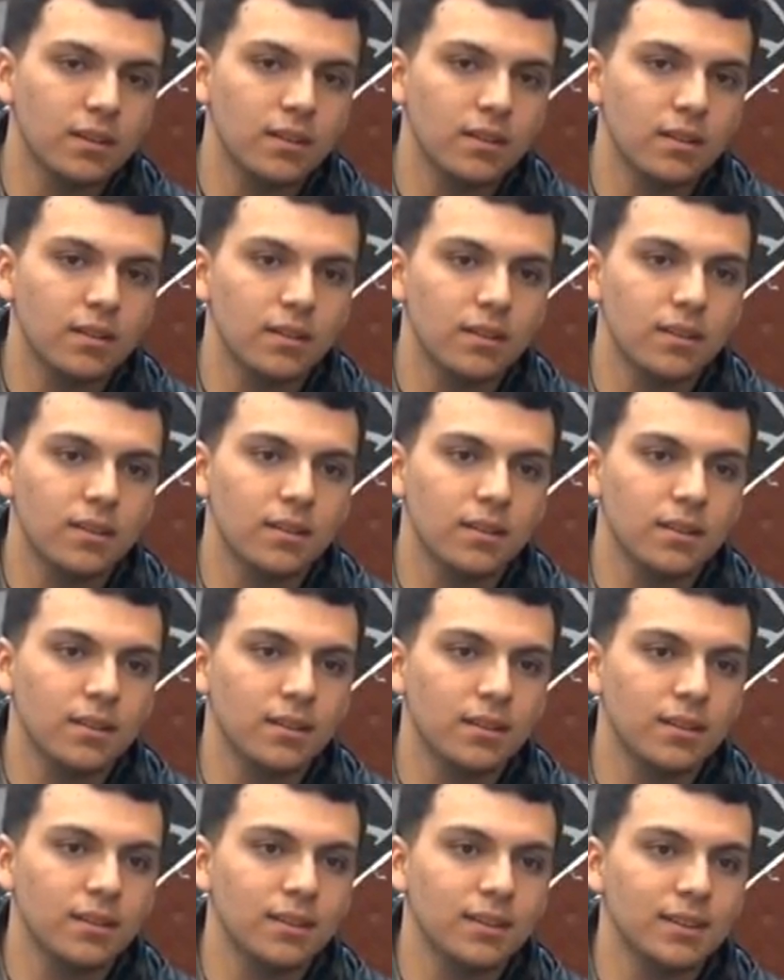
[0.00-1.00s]

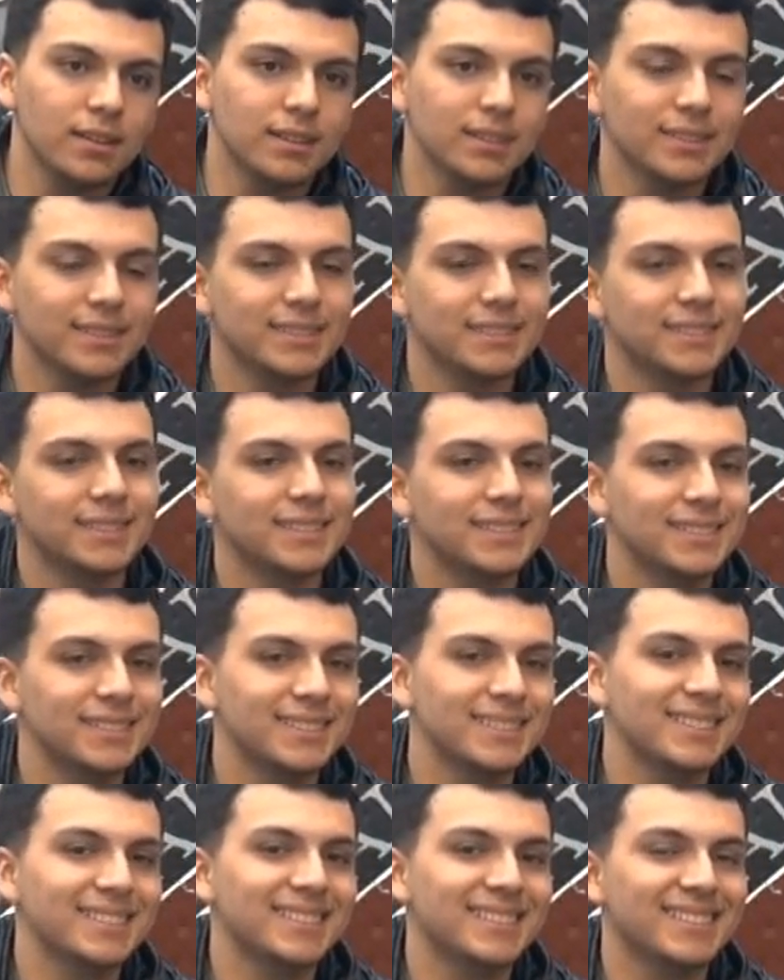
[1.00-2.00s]

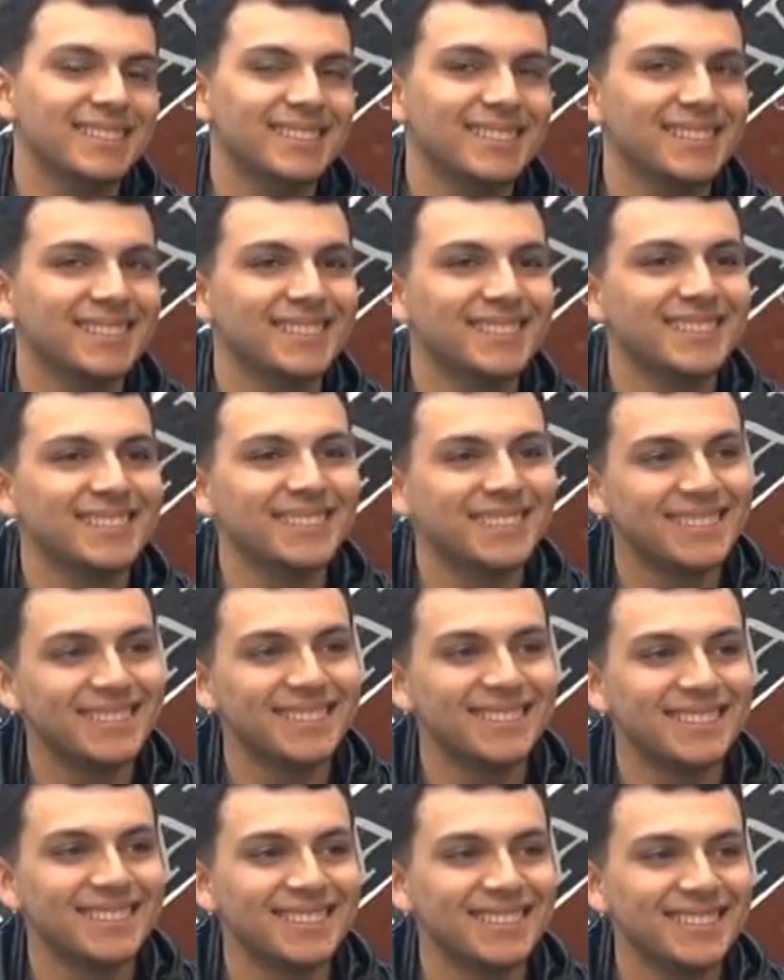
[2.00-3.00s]

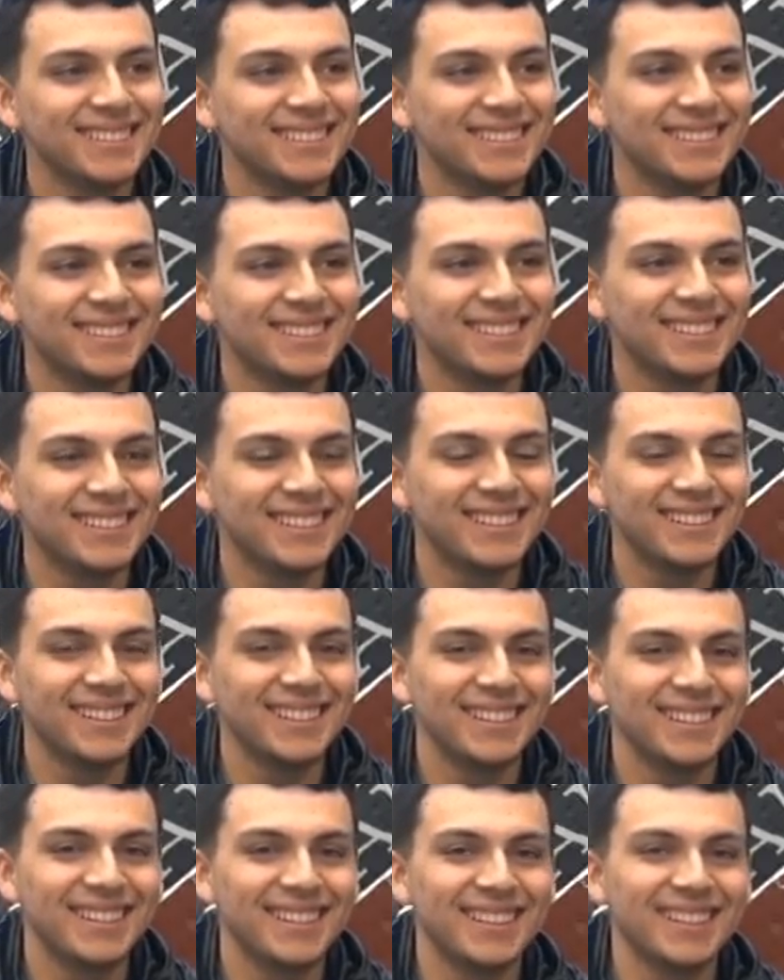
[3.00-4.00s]

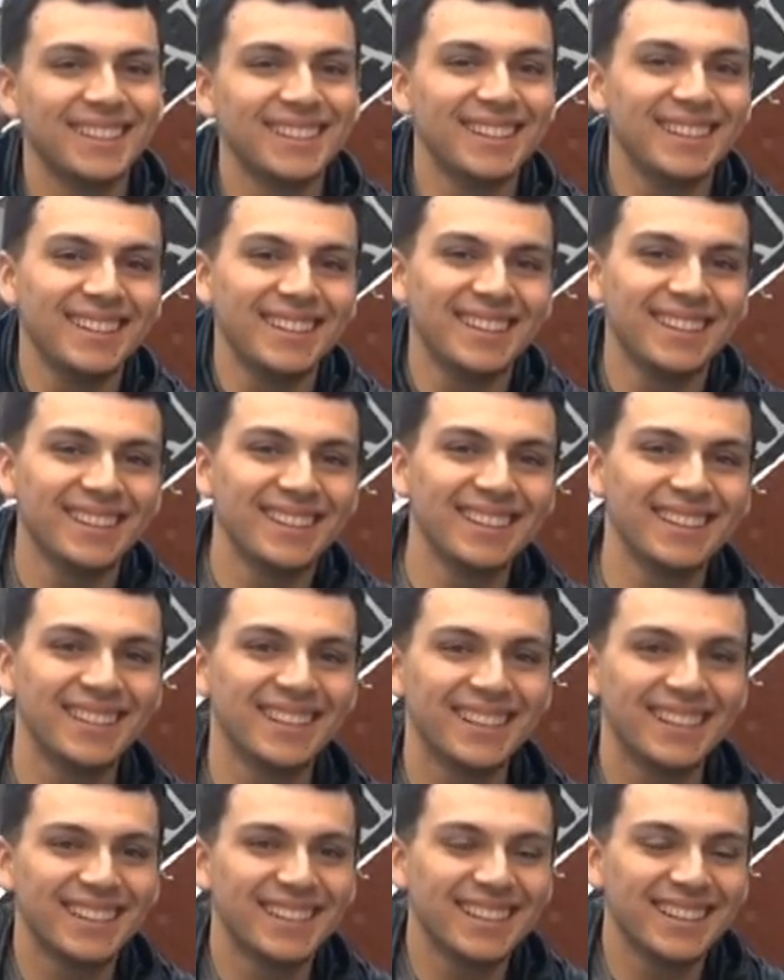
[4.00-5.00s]

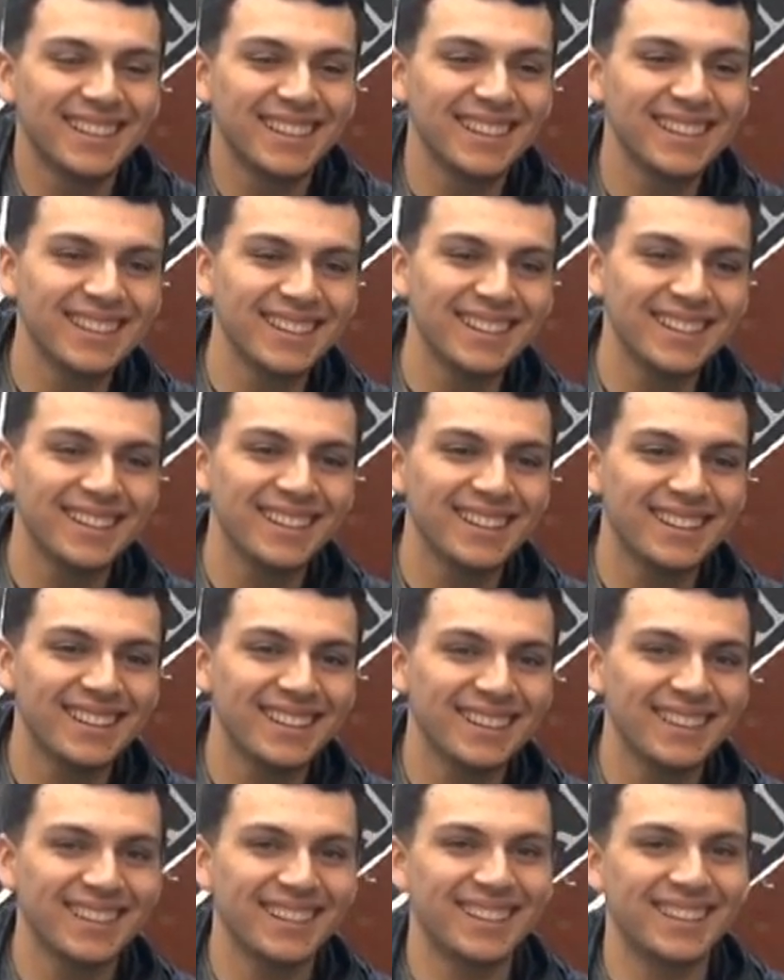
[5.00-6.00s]

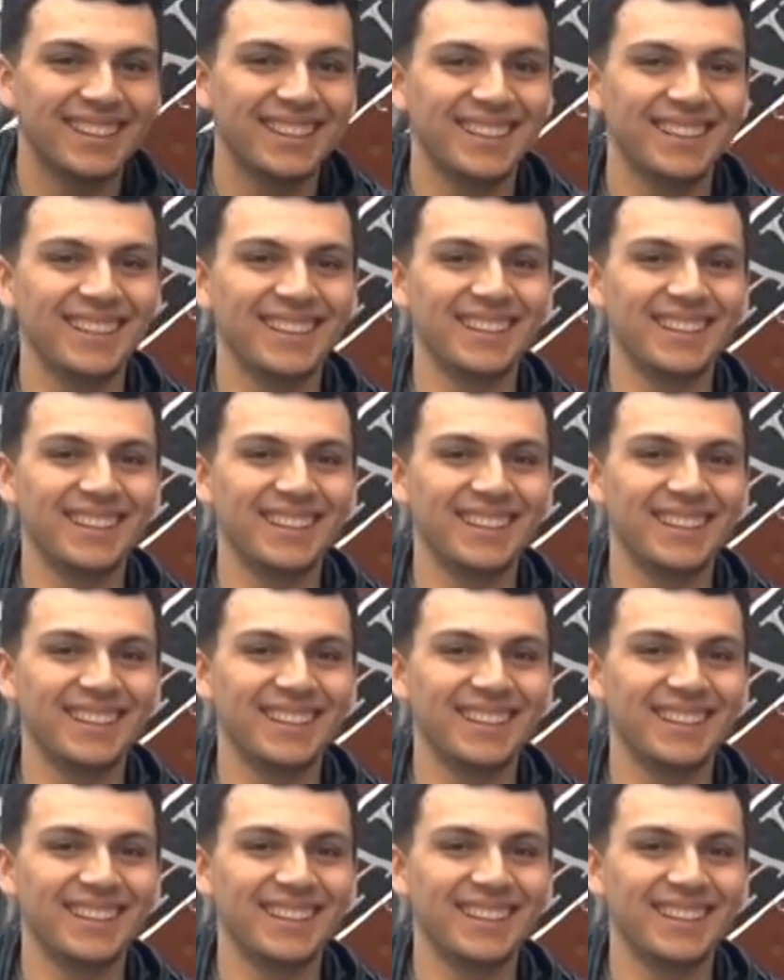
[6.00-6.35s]
This person isn't speaking.